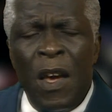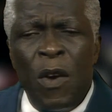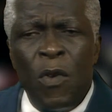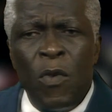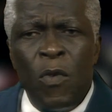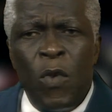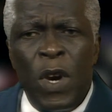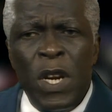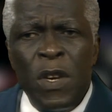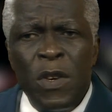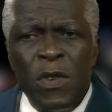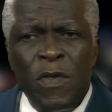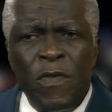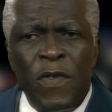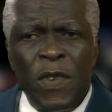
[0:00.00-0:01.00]
one
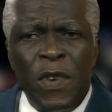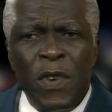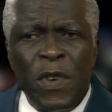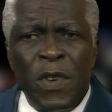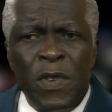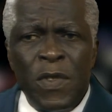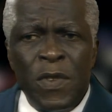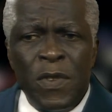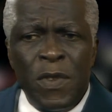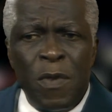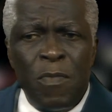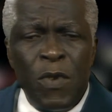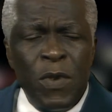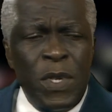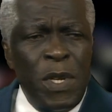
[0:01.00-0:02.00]
of the
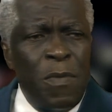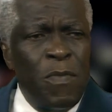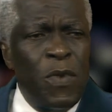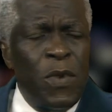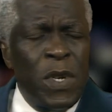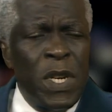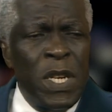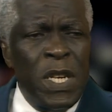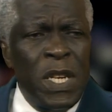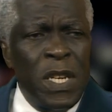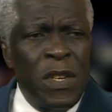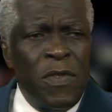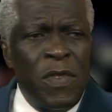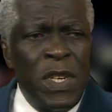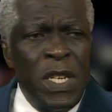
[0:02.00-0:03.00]
most important
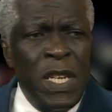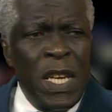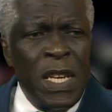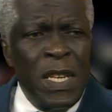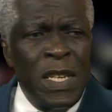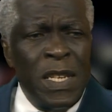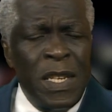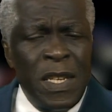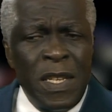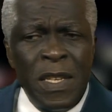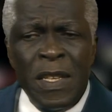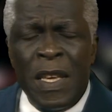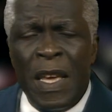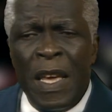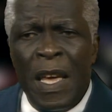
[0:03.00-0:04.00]
ingredients
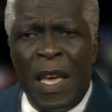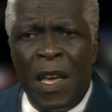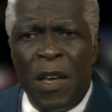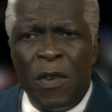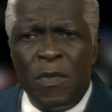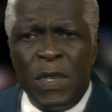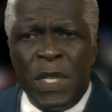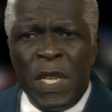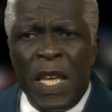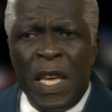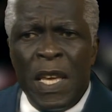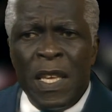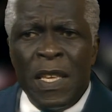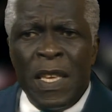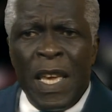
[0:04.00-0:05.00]
was
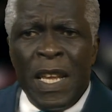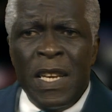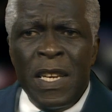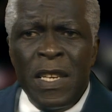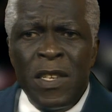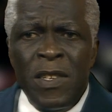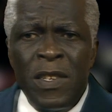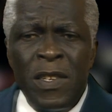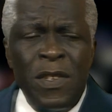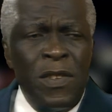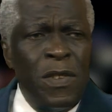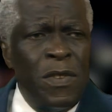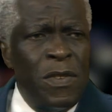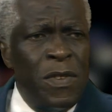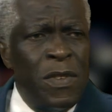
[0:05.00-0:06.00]
getting
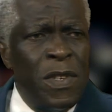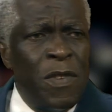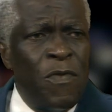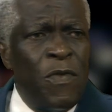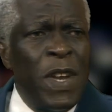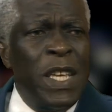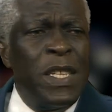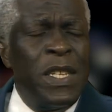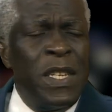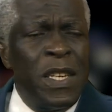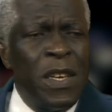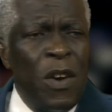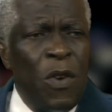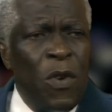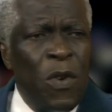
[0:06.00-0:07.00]
the rest
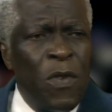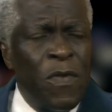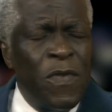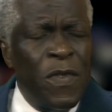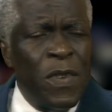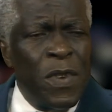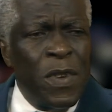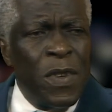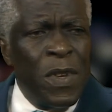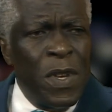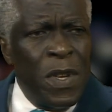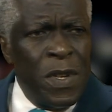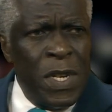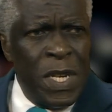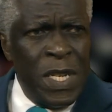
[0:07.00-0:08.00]
of
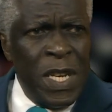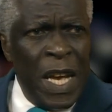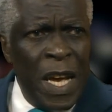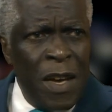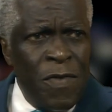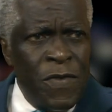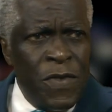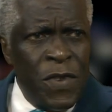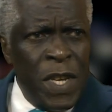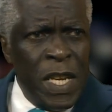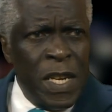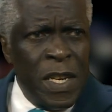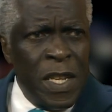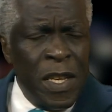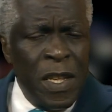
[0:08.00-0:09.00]
the staff
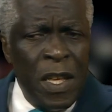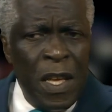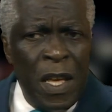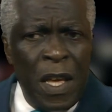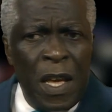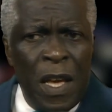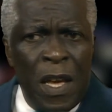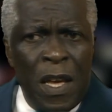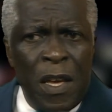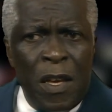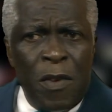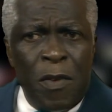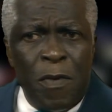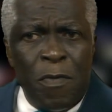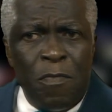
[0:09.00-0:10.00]
trained.
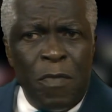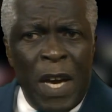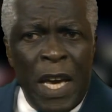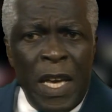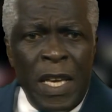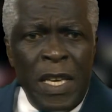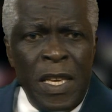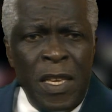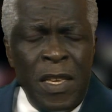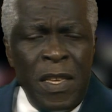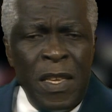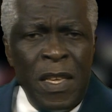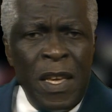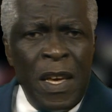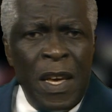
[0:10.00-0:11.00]

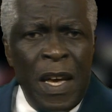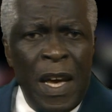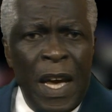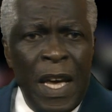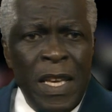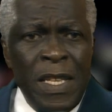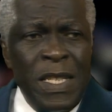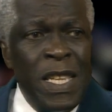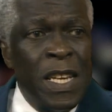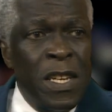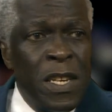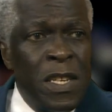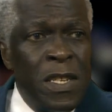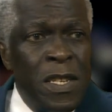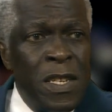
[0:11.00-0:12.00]
My I
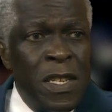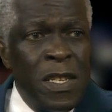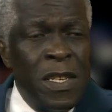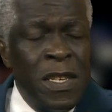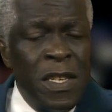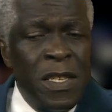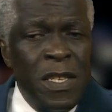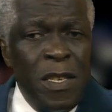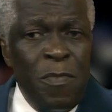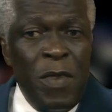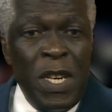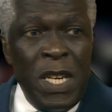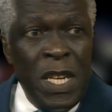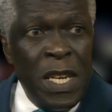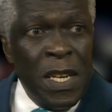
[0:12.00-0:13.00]
signaled
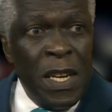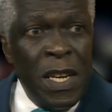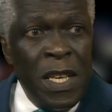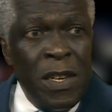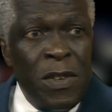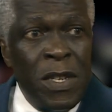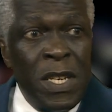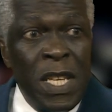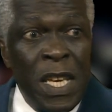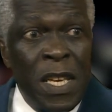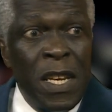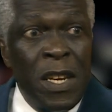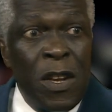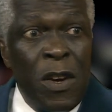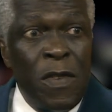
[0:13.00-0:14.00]
immediately on
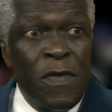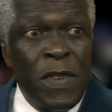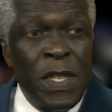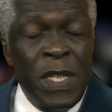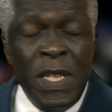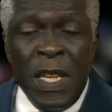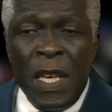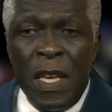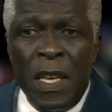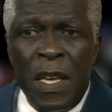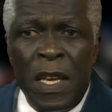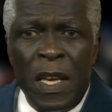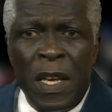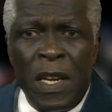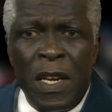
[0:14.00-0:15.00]
taking office
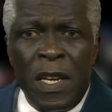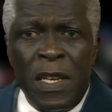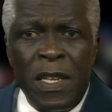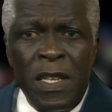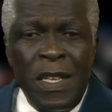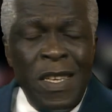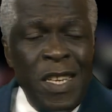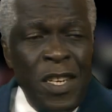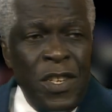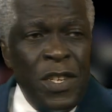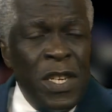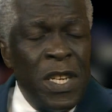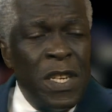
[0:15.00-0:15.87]
that each